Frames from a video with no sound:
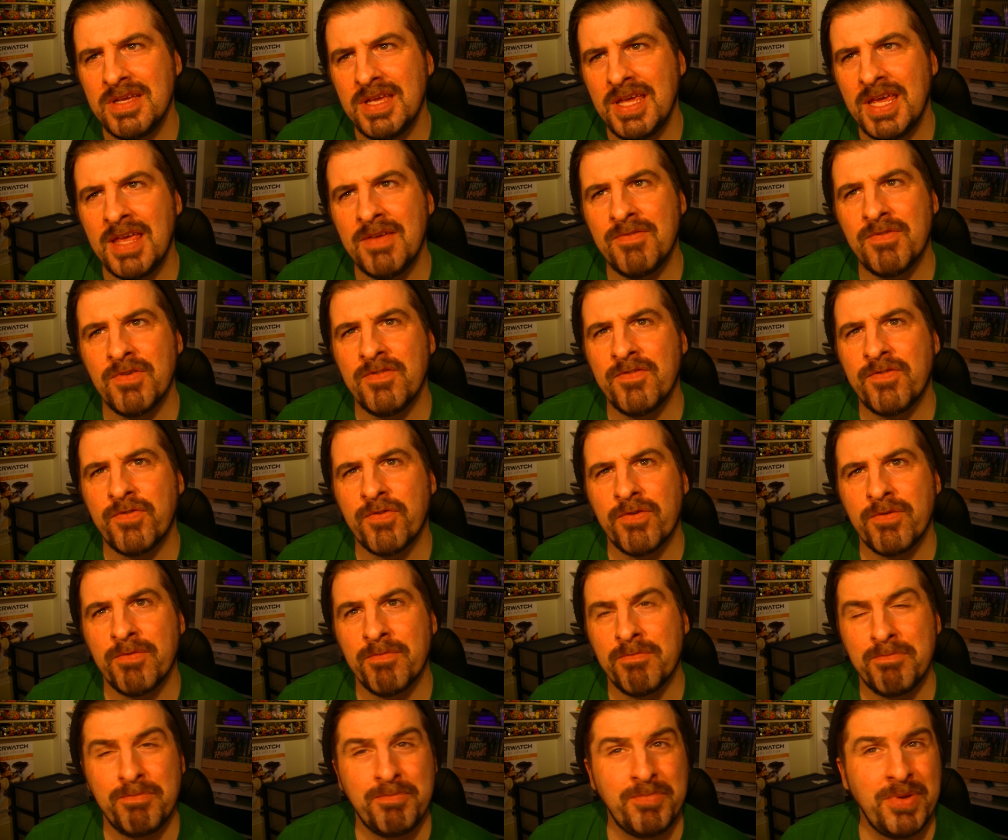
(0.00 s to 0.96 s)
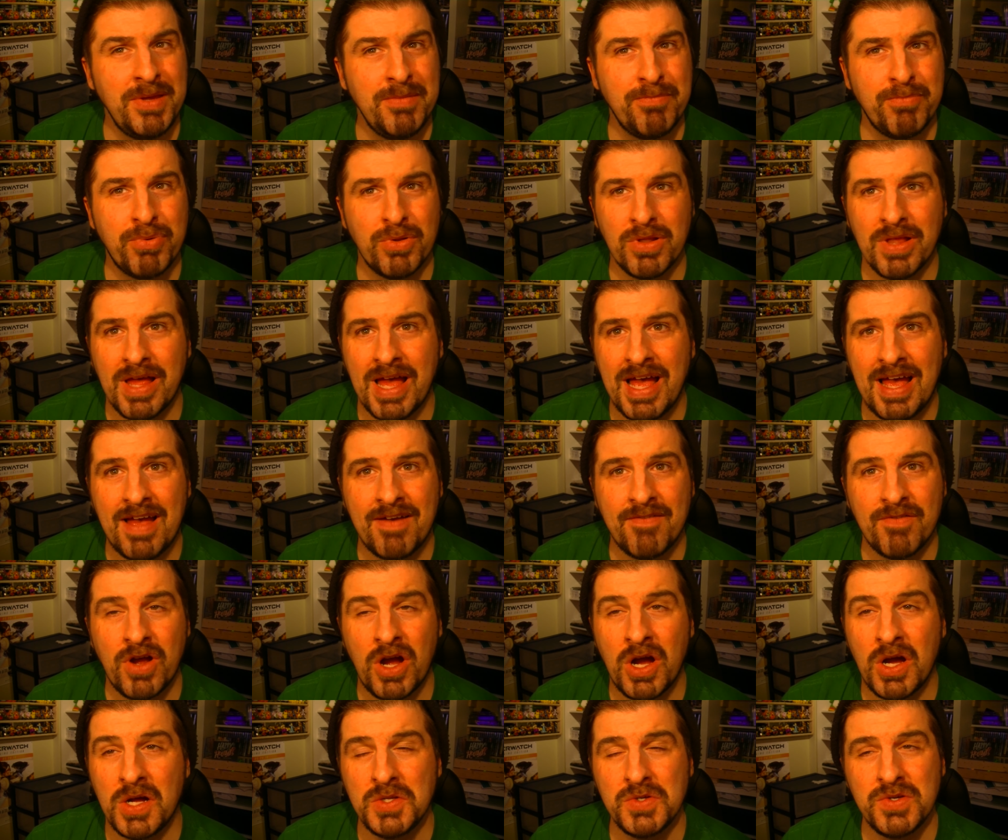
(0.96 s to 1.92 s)
Even for people that have
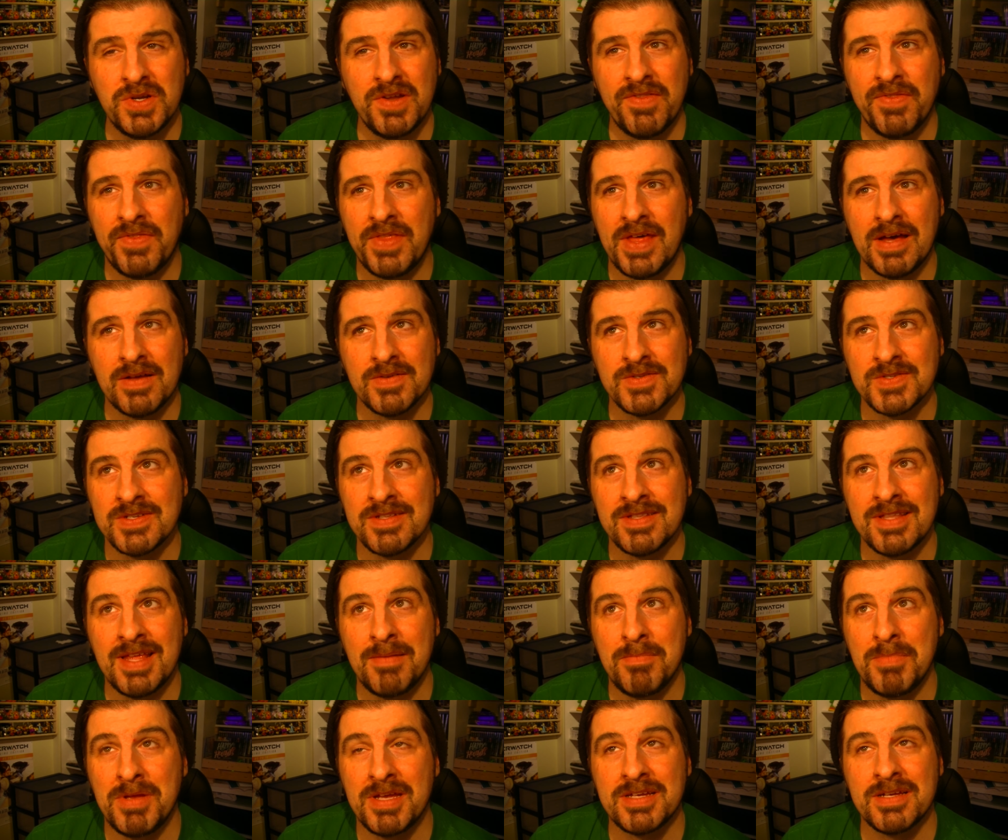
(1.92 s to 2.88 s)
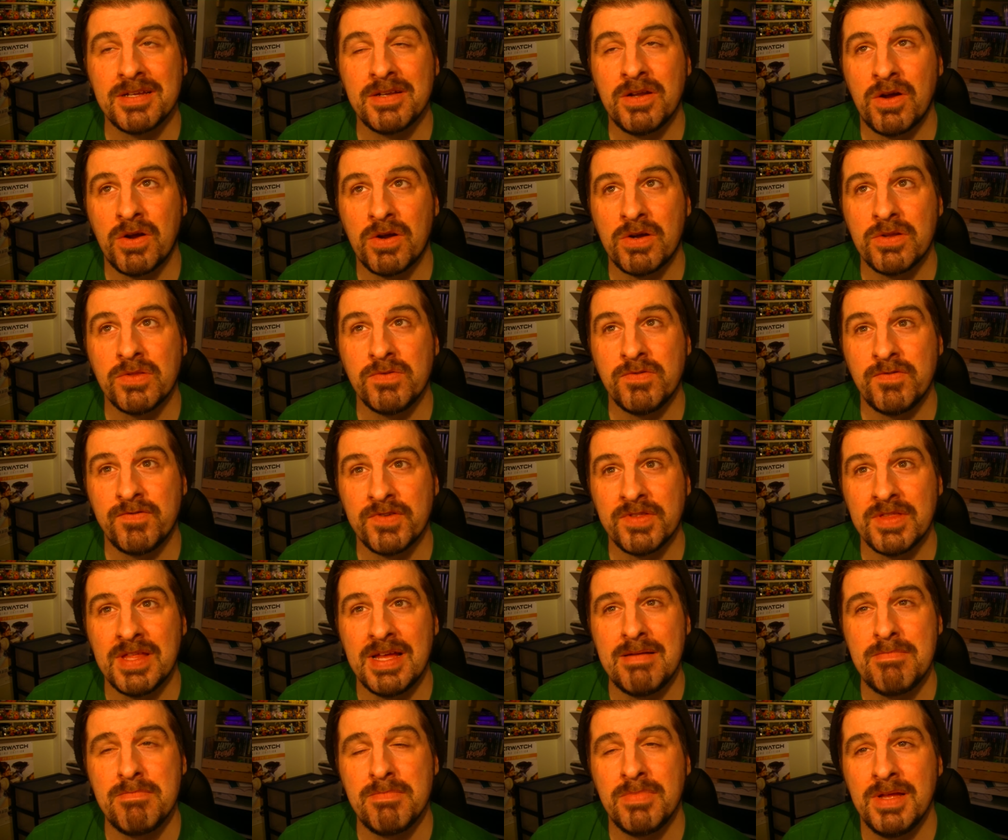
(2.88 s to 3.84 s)
100,000, they make it harder for
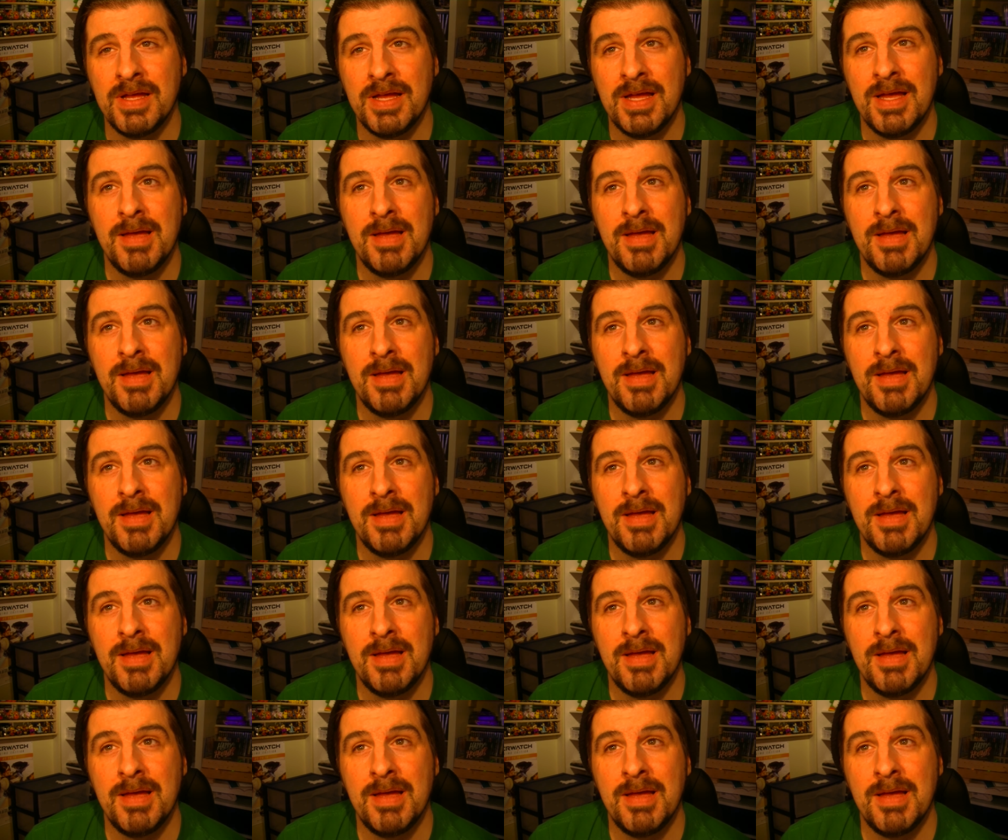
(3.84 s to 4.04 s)
them.